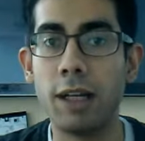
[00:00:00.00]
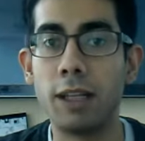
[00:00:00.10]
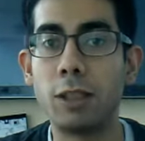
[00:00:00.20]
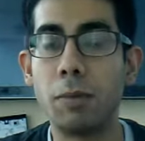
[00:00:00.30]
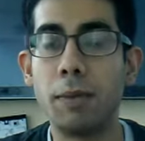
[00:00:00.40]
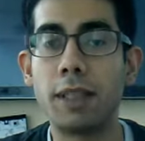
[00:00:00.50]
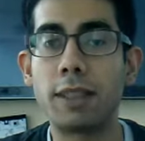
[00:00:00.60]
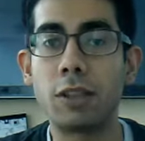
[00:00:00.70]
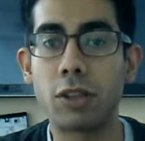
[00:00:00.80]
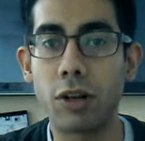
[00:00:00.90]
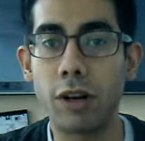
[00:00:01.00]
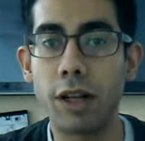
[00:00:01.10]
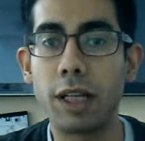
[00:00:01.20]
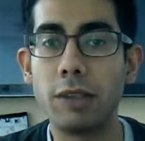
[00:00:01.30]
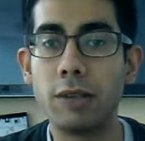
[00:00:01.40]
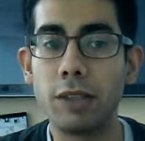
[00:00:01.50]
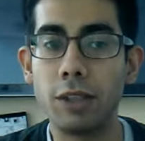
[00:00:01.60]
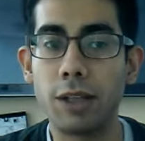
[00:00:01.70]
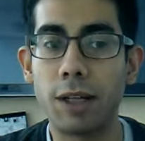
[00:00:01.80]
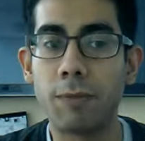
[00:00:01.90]
to be based in Jakarta,
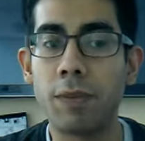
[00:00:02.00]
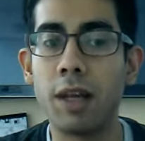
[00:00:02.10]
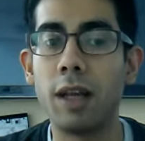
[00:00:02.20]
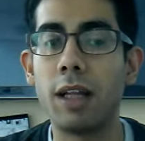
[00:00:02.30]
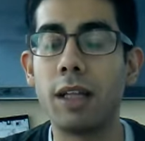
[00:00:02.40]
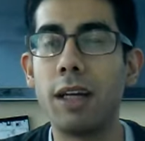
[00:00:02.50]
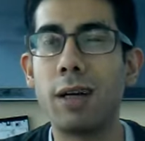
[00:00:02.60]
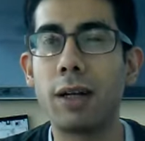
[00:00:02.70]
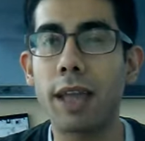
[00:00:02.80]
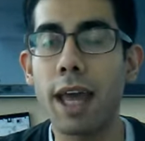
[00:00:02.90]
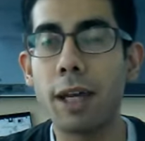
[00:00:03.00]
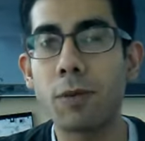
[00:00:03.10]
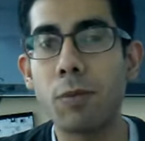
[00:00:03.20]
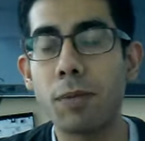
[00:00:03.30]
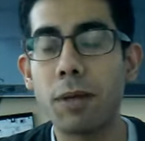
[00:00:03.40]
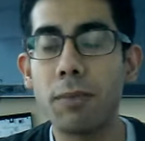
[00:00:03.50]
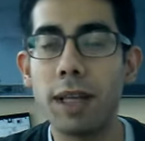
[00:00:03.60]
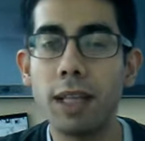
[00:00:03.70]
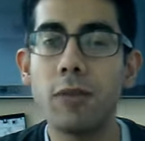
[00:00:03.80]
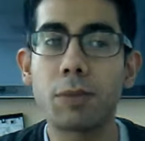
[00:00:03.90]
Indonesia. The candidate will be
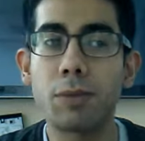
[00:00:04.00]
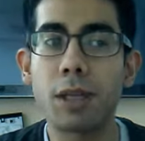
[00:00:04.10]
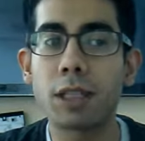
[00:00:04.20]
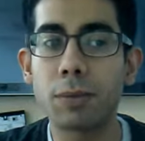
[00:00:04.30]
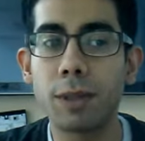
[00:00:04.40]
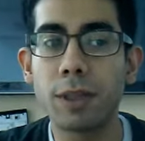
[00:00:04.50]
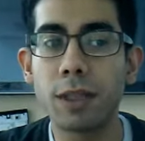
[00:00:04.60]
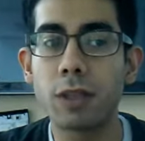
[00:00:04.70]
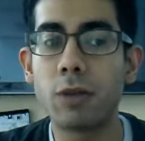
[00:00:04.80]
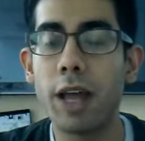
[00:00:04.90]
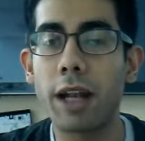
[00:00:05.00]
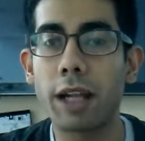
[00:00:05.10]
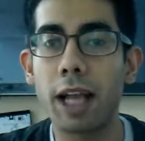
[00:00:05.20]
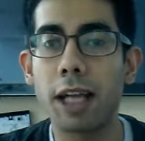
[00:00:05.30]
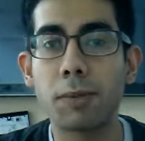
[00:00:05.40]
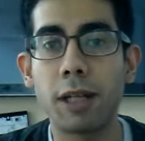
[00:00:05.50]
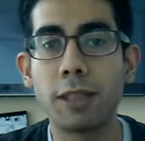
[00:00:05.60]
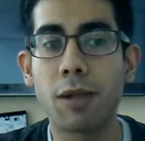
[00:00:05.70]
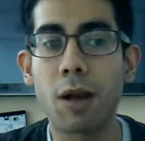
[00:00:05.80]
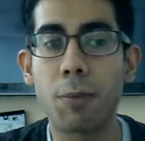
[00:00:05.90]
mainly responsible to handle cash
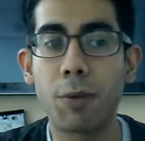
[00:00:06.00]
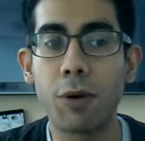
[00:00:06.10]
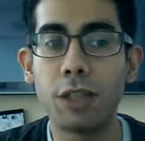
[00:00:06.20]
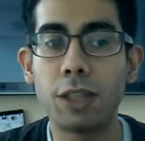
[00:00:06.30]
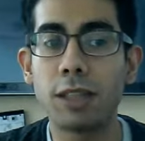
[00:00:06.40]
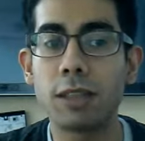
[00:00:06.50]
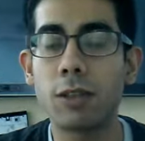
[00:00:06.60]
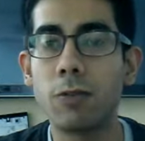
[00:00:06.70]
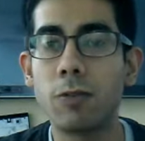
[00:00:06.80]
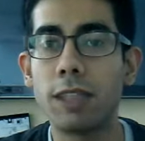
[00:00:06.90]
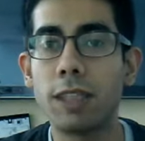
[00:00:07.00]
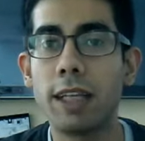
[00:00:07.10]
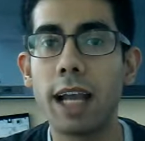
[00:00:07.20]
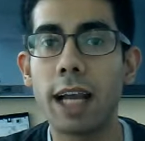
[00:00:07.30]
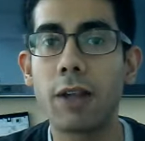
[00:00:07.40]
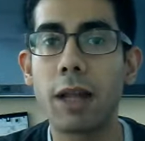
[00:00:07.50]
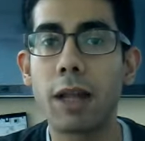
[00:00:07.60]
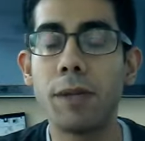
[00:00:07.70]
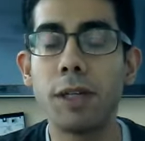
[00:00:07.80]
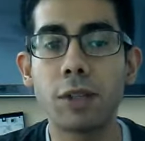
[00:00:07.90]
management operations, oversee account
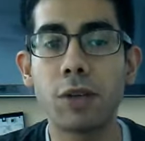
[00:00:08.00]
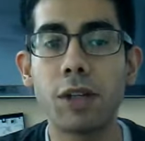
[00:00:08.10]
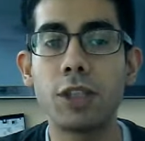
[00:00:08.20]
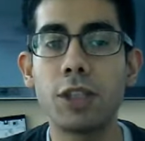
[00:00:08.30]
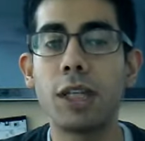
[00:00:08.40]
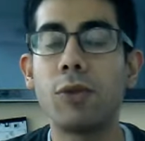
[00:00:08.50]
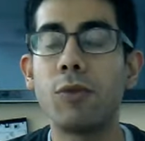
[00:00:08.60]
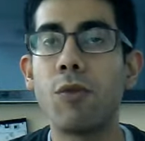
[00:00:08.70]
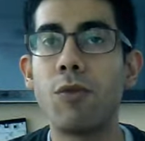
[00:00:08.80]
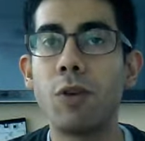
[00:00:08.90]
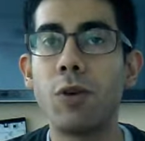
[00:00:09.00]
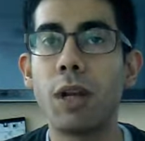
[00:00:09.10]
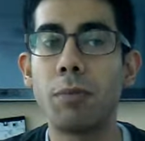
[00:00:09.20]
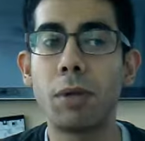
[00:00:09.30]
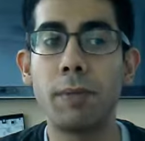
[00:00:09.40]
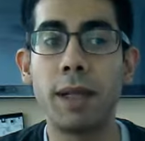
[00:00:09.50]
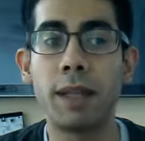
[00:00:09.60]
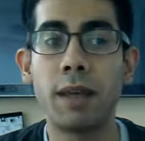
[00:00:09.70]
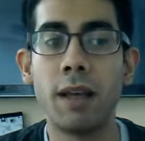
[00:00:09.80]
administration, review and implement